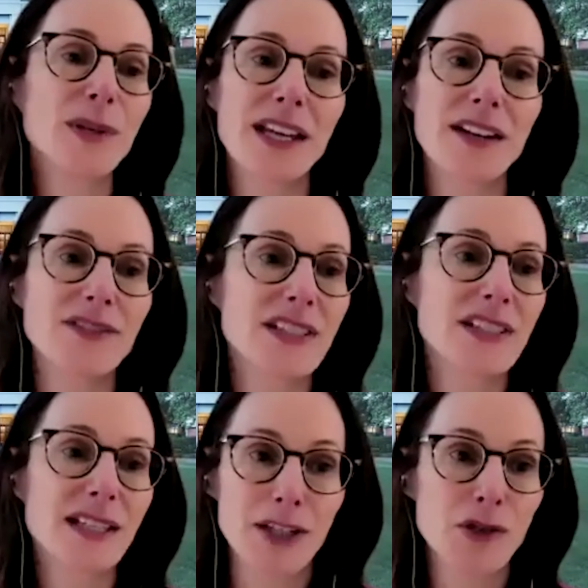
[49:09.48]
And I would
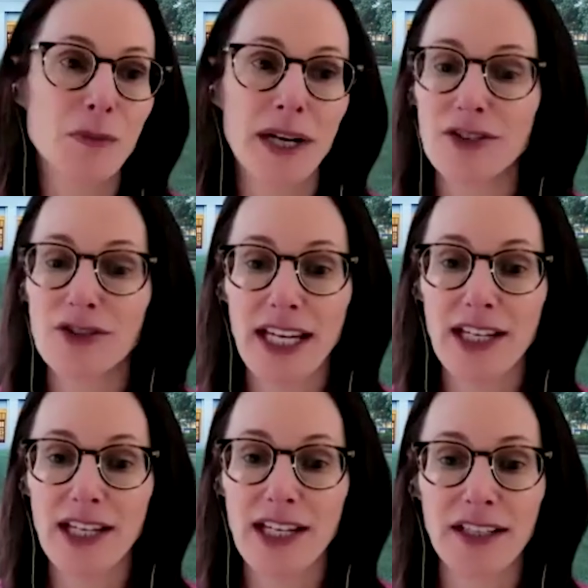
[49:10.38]
love to see much more
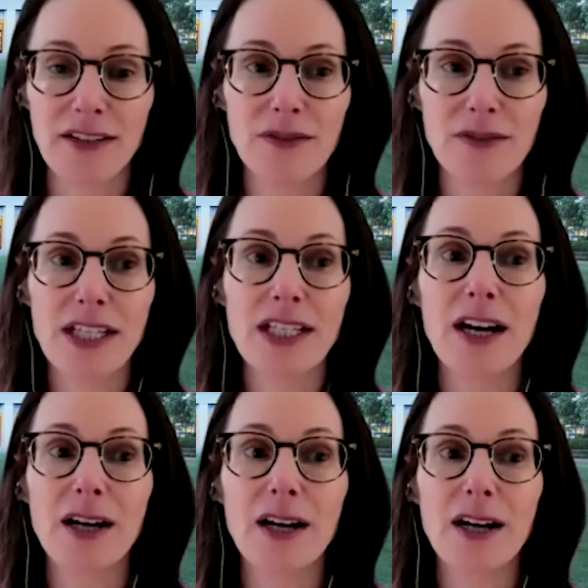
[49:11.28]
education
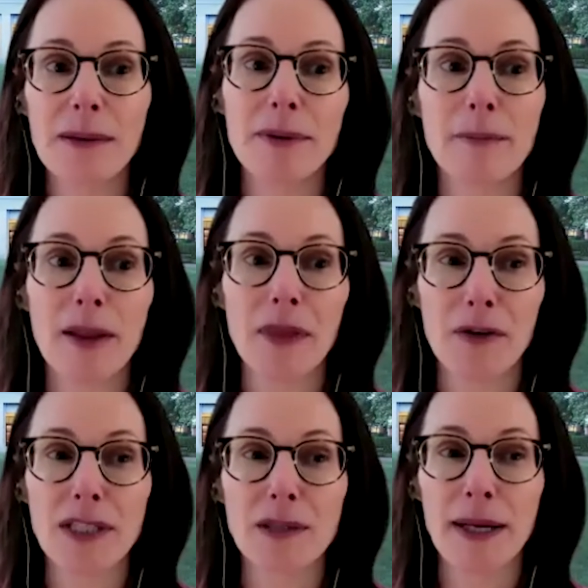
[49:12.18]
to young people
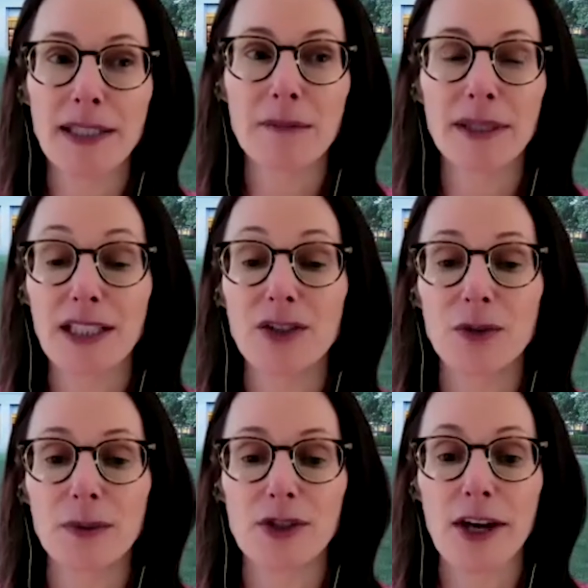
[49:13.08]
about their
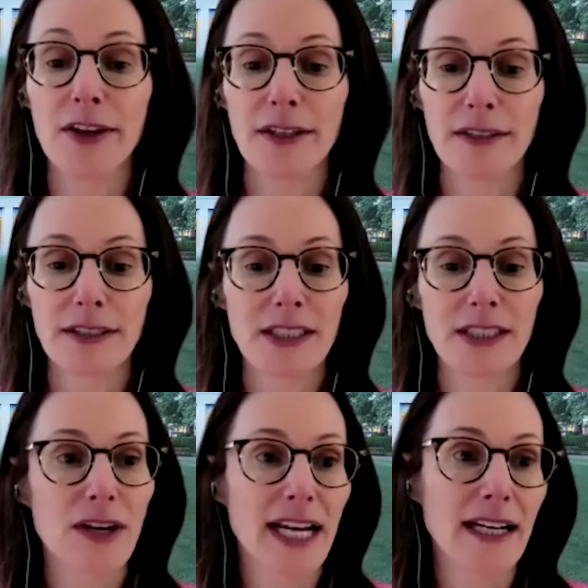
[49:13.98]
responsibilities to each other,
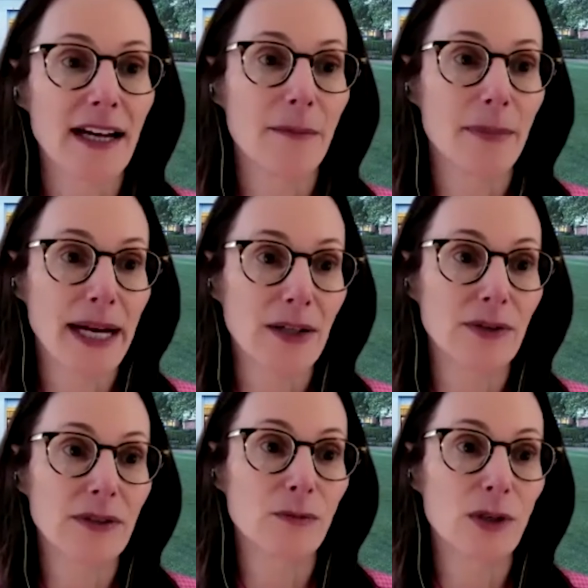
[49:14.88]
right?
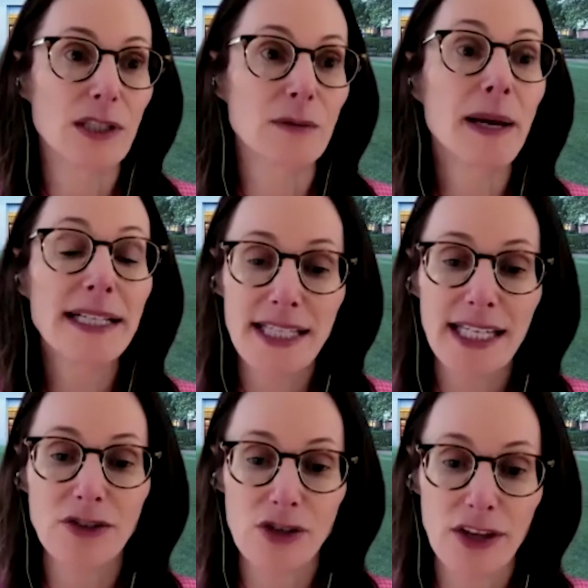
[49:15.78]
About
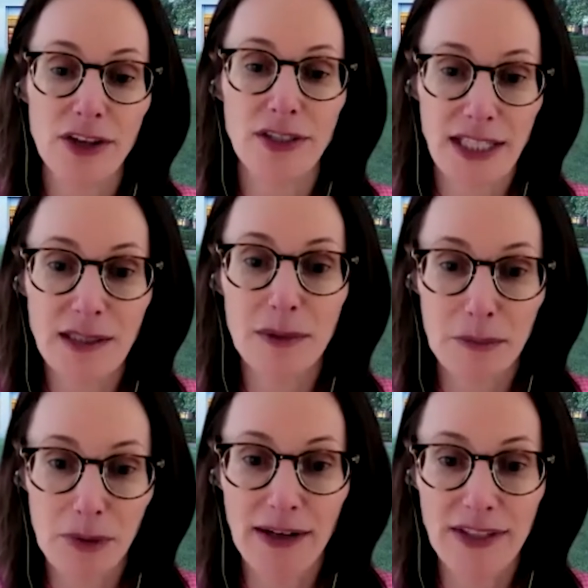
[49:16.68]
respecting each other's
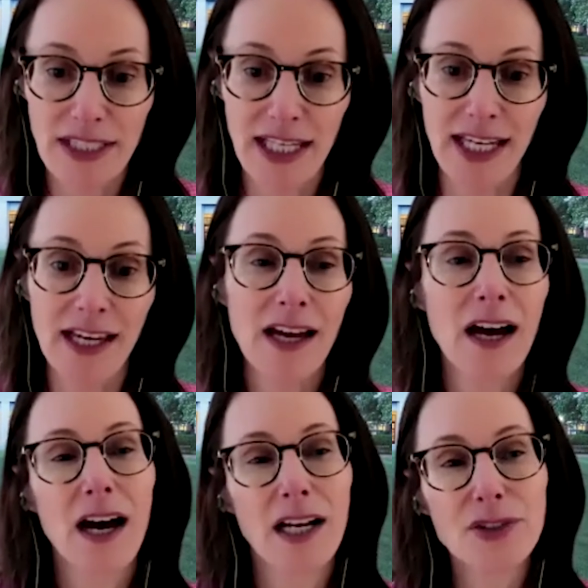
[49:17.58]
intimate
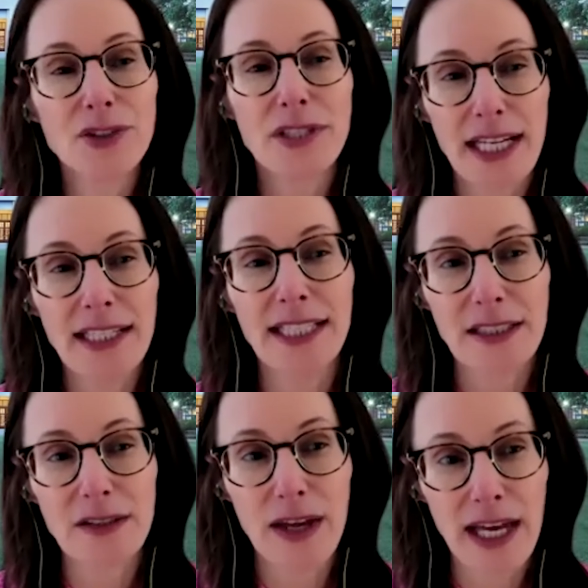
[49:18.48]
privacy,
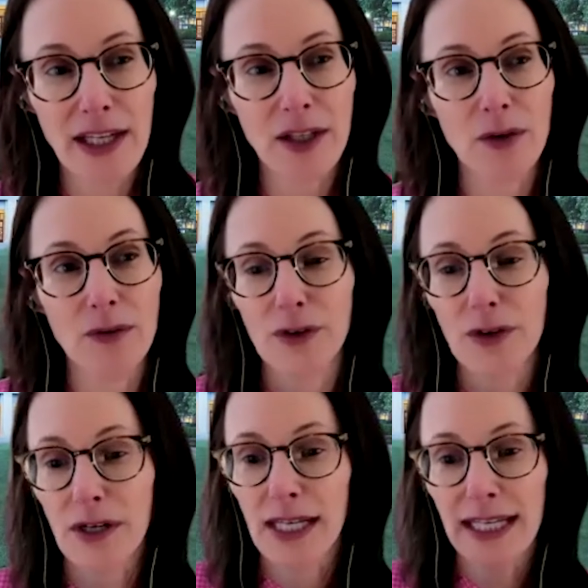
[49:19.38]
understanding its
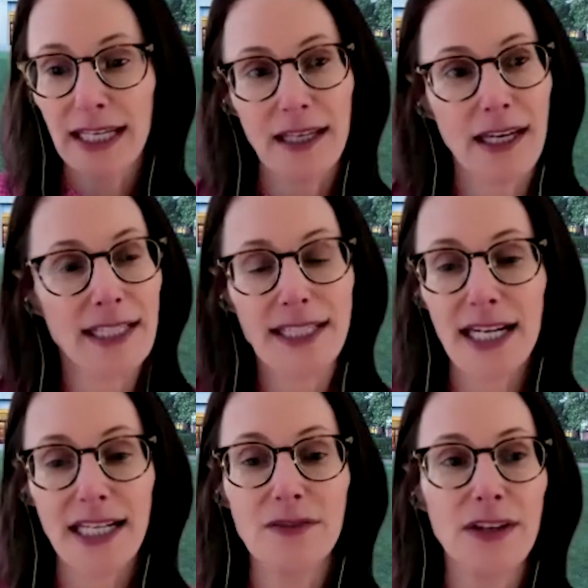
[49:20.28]
value for
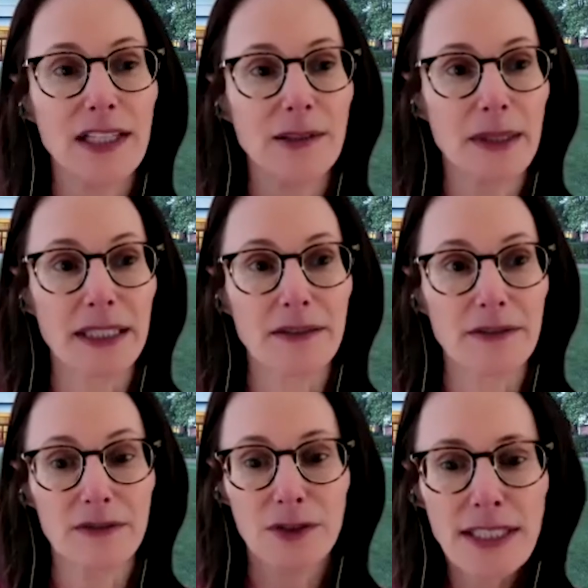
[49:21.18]
identity
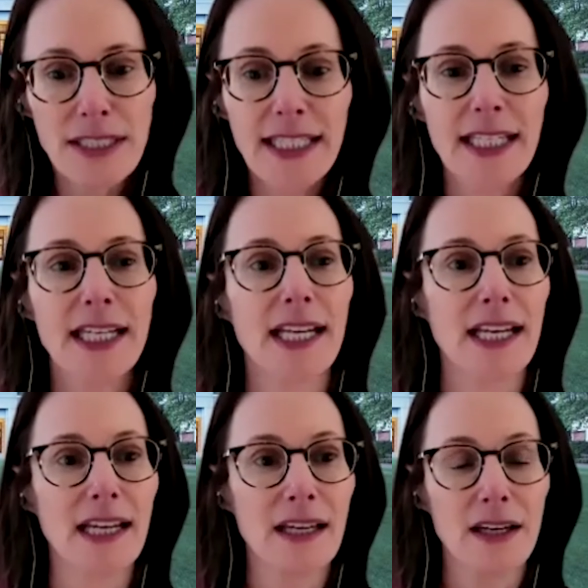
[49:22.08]
development, for
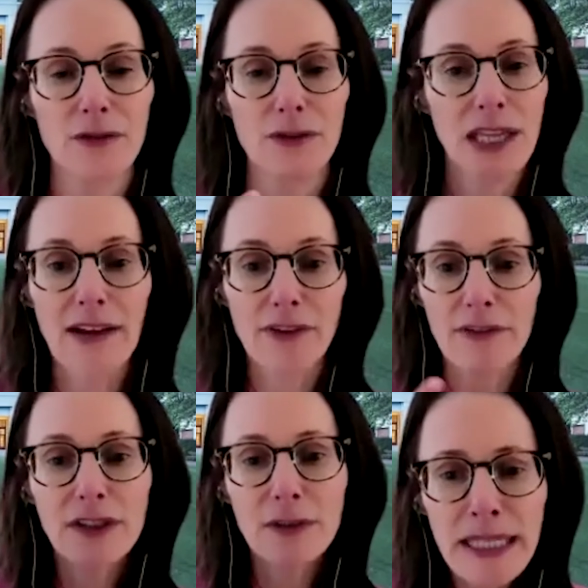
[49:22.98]
dignity, for
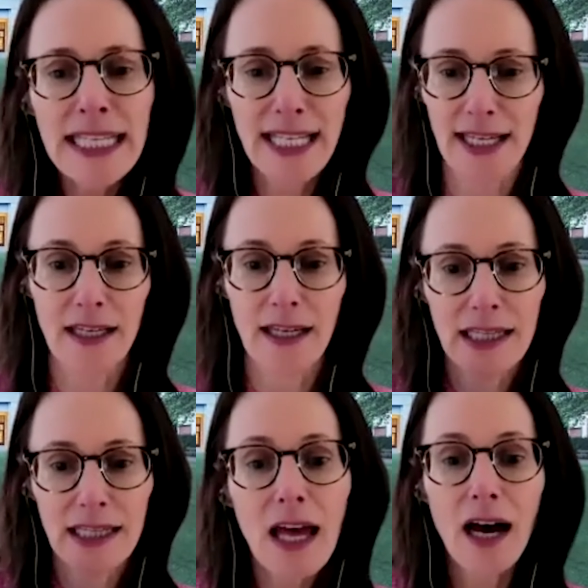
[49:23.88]
life of
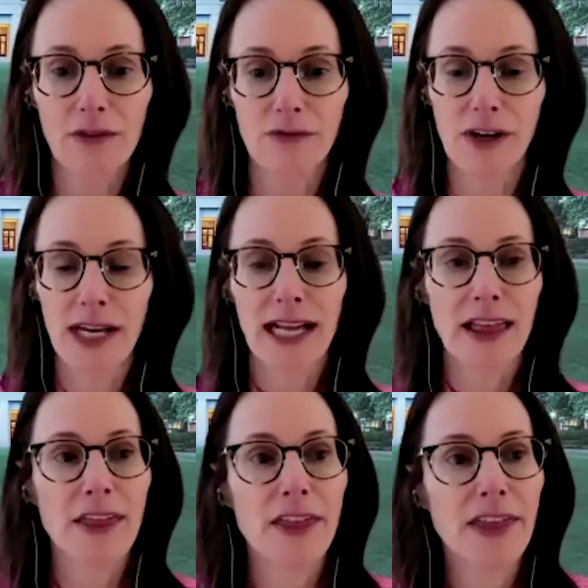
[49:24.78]
meaning and love,
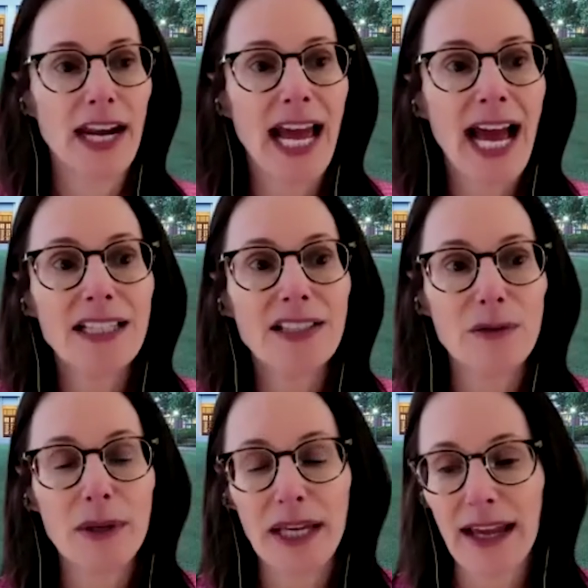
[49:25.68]
that it
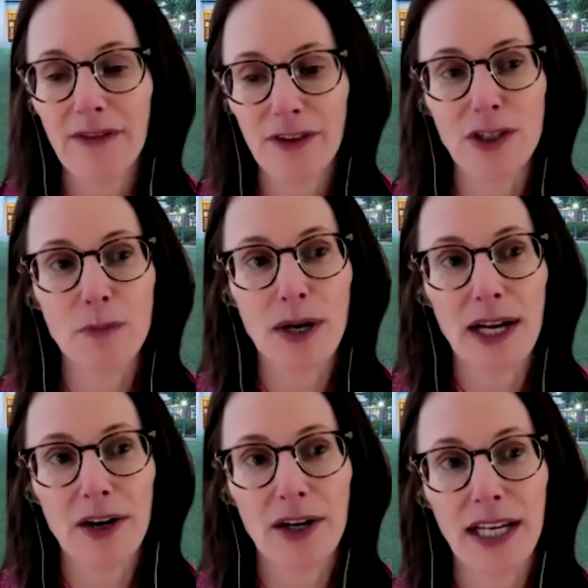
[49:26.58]
has to be a
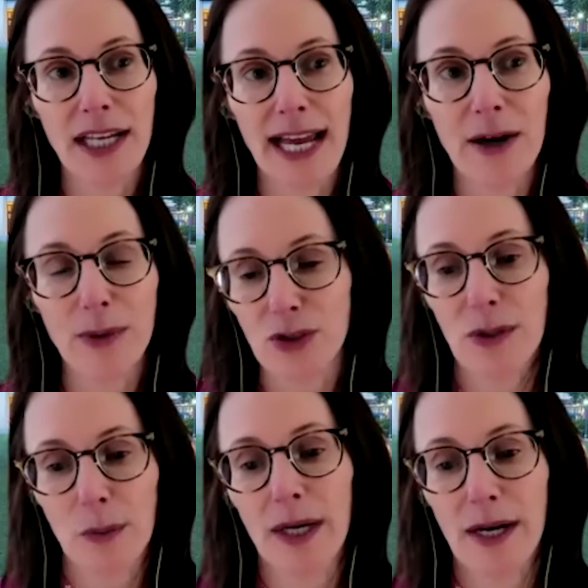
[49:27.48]
first priority in how we
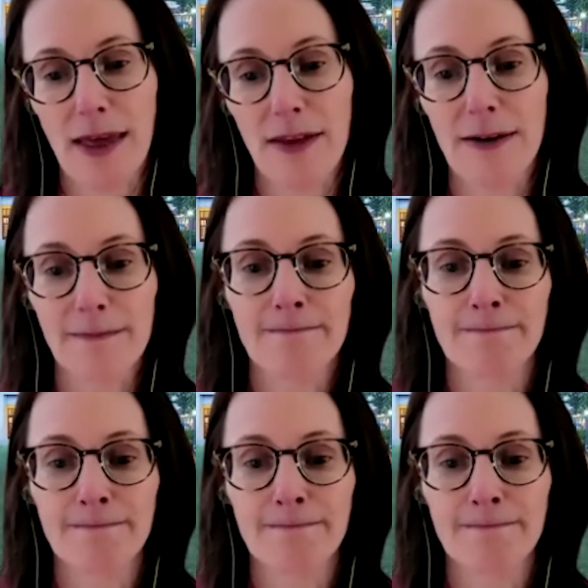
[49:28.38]
treat one another.